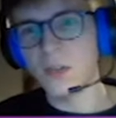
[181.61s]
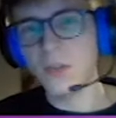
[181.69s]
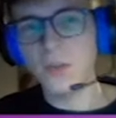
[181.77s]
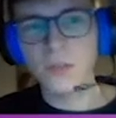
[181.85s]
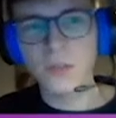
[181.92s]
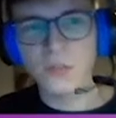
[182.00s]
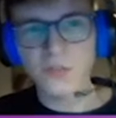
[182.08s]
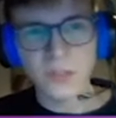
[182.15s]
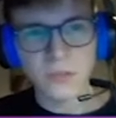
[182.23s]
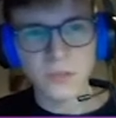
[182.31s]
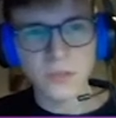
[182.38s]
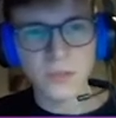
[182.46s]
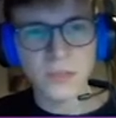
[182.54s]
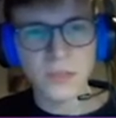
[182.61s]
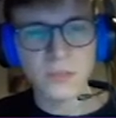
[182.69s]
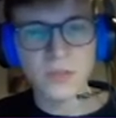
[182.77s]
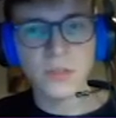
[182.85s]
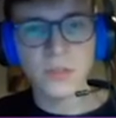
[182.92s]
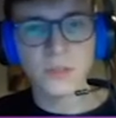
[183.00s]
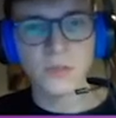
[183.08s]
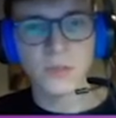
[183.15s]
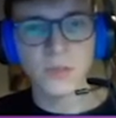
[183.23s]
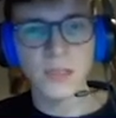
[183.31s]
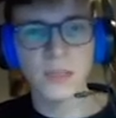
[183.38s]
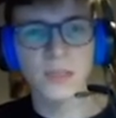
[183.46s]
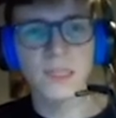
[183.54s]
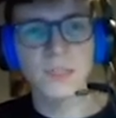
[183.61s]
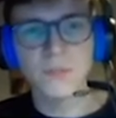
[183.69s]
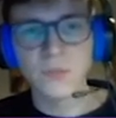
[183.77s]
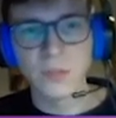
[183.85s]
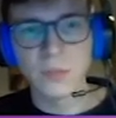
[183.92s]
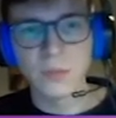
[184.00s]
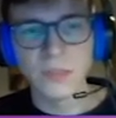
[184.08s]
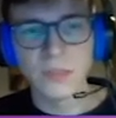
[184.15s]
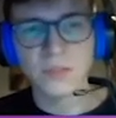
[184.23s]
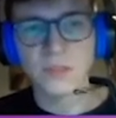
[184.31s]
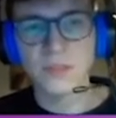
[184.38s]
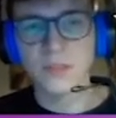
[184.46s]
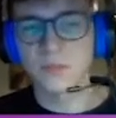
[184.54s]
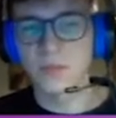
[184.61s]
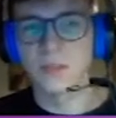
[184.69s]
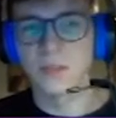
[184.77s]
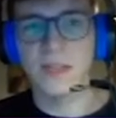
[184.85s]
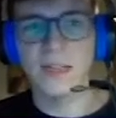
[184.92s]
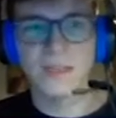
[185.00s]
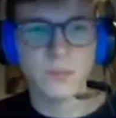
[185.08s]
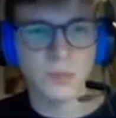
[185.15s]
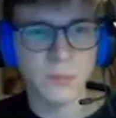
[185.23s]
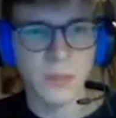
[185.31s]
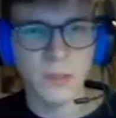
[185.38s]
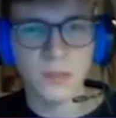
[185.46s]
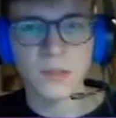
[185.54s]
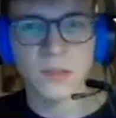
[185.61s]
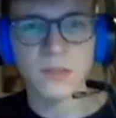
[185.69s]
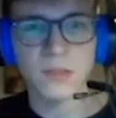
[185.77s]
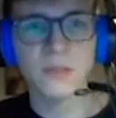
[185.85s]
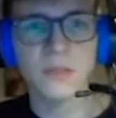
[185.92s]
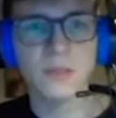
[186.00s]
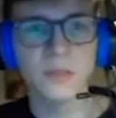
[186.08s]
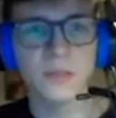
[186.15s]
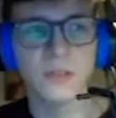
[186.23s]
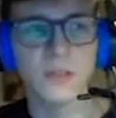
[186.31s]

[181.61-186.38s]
run Trick Rock on this, you can run like Life Orb on this, you can run Extra Belt on this, you can run